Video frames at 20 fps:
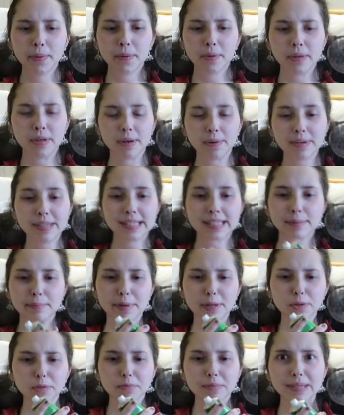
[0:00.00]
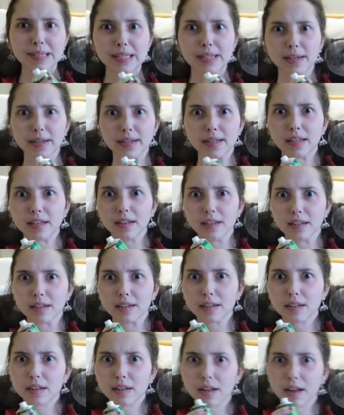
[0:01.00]
Ooh, you know what? It smells really good. My
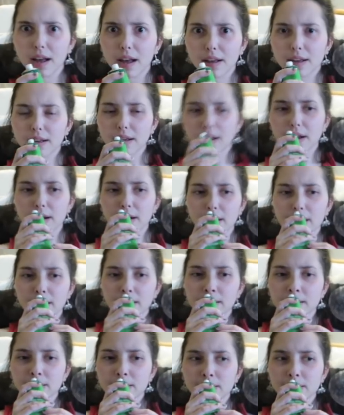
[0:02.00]
skin is getting kind of